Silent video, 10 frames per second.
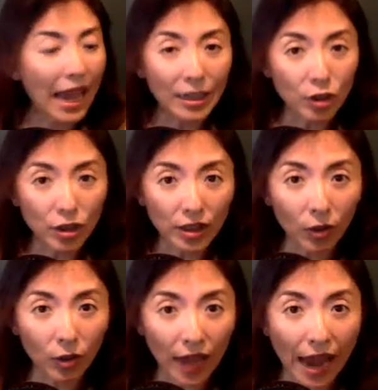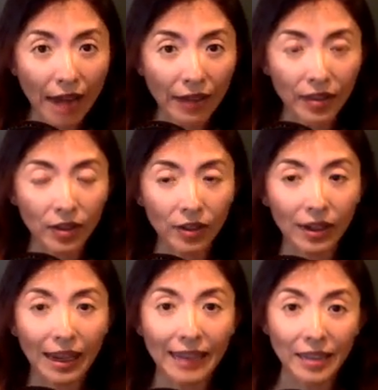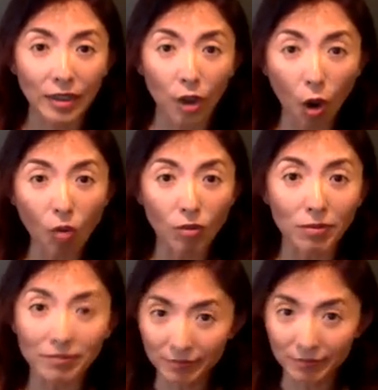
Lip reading: each single character is its own